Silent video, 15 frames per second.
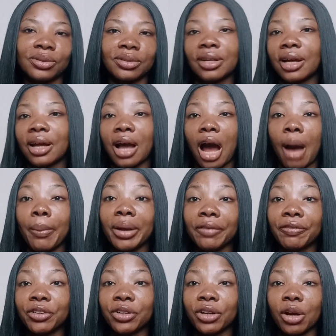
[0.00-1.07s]
I'll make a video
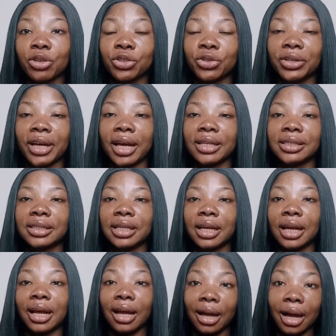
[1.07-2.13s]
and I'll show you guys
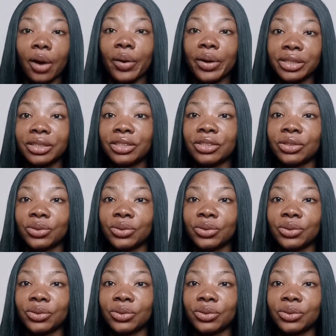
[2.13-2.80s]
how 8 inches looks